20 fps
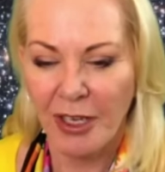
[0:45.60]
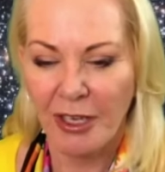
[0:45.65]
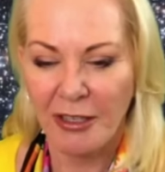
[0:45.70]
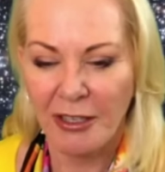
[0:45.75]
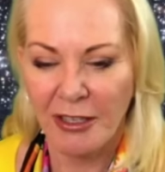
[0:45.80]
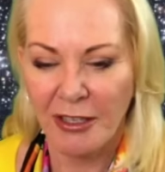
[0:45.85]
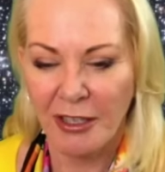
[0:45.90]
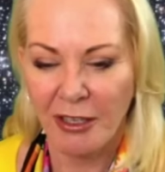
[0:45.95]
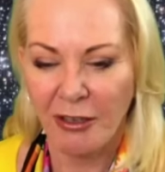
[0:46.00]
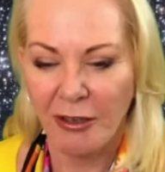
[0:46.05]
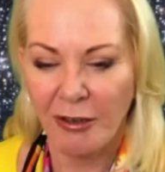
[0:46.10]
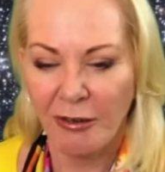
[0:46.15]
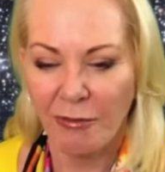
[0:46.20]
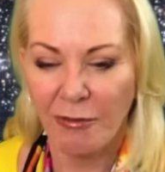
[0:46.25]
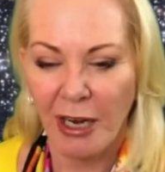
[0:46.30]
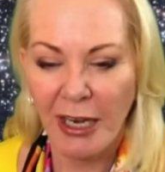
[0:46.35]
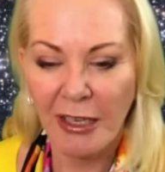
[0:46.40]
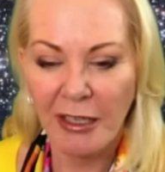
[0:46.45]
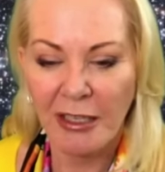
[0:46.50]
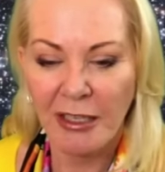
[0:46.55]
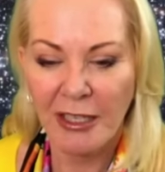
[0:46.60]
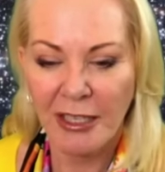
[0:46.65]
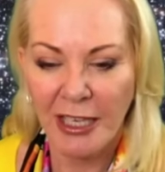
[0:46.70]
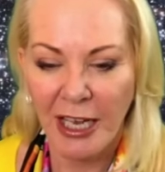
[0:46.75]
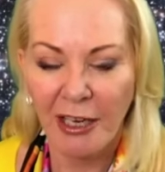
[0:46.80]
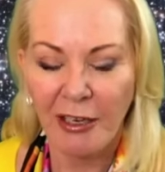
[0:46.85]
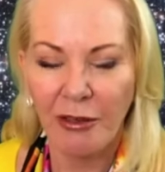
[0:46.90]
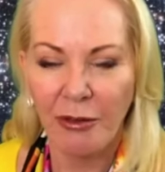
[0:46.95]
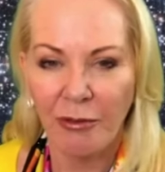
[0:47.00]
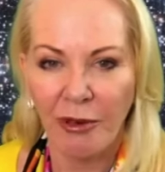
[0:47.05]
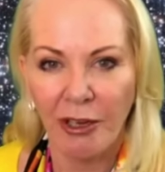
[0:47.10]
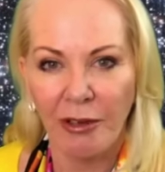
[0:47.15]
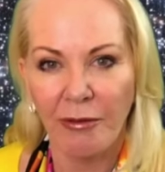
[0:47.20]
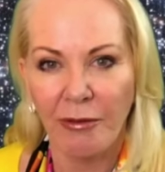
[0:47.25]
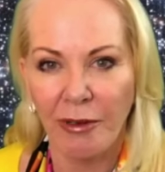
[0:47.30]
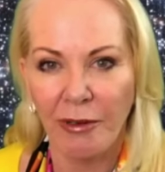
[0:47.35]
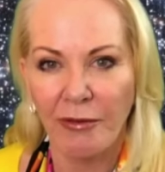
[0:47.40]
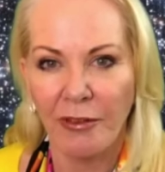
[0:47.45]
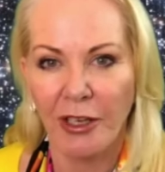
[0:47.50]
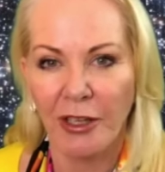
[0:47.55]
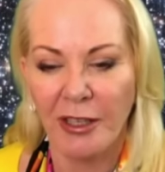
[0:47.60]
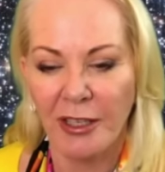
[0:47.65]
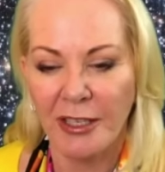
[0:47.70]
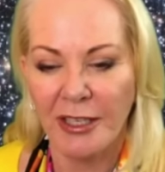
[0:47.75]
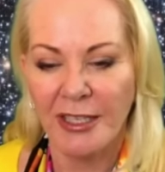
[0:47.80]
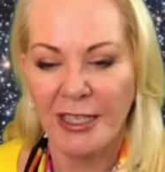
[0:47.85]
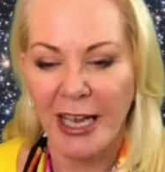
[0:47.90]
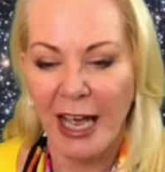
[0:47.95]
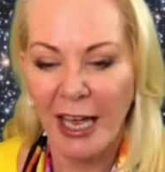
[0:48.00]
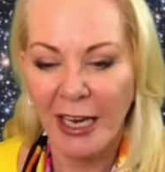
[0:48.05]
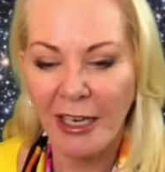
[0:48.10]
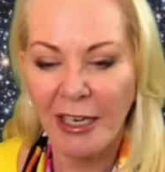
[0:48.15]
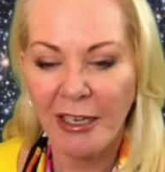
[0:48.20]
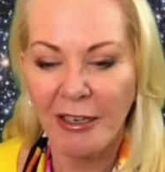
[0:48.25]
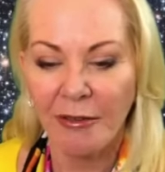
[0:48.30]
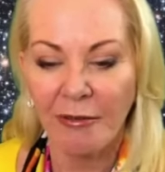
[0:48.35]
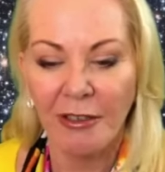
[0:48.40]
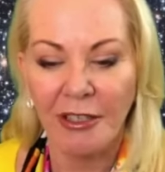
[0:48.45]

So right at the start of the week, we've got the Sun,